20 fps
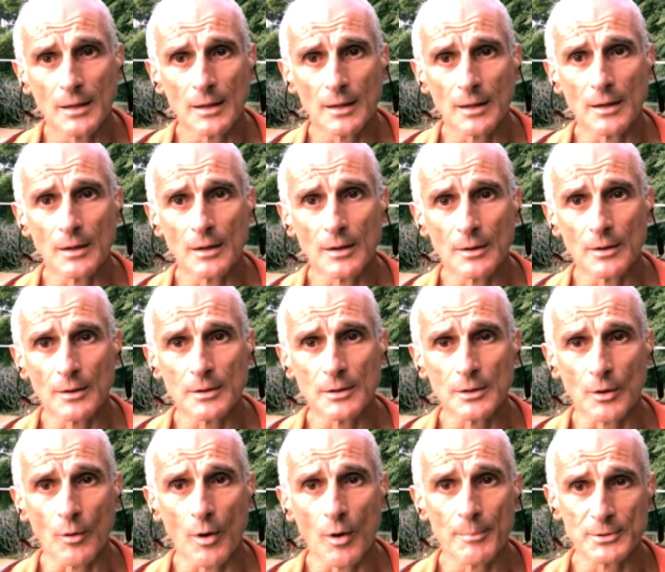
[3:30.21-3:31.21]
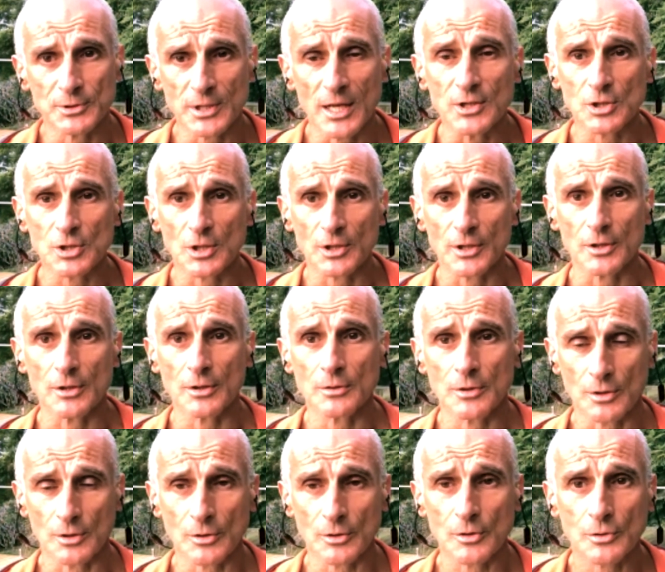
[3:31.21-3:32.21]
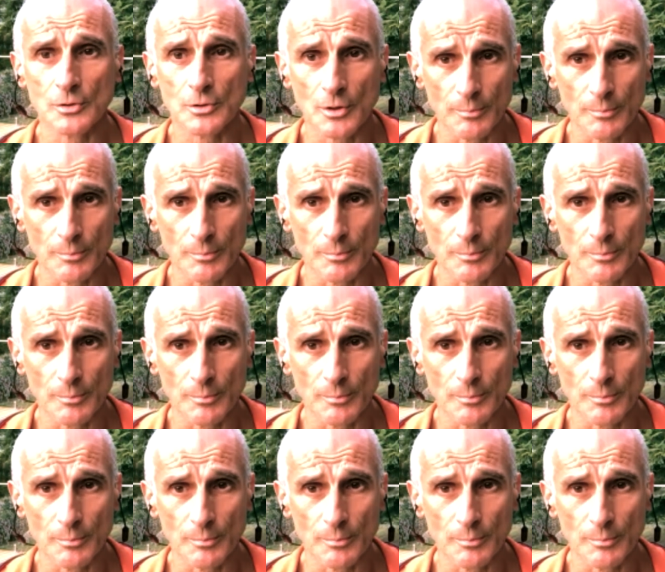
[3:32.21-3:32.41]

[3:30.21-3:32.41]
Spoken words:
are potentially going to